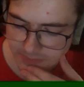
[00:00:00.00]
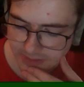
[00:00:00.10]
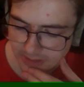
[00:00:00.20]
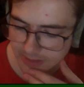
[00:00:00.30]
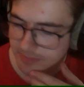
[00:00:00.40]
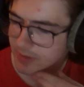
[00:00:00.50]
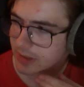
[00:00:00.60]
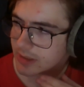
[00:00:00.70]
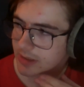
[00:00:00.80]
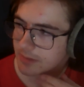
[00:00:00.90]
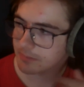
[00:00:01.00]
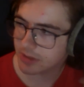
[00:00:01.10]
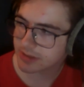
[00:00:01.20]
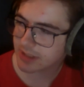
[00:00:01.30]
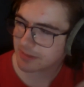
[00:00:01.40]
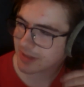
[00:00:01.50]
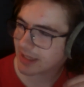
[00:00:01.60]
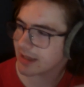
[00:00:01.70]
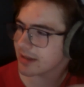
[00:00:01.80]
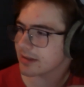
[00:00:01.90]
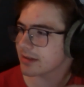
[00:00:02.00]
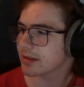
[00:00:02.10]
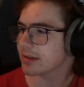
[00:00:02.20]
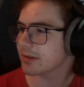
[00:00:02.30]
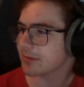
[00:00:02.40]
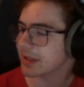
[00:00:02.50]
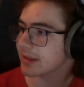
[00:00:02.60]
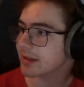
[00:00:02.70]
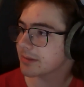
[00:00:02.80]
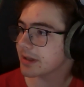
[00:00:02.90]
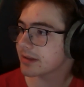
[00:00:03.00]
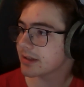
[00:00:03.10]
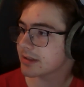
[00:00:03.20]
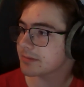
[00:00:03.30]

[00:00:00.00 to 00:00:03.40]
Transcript: sleep most of the time can't really think about things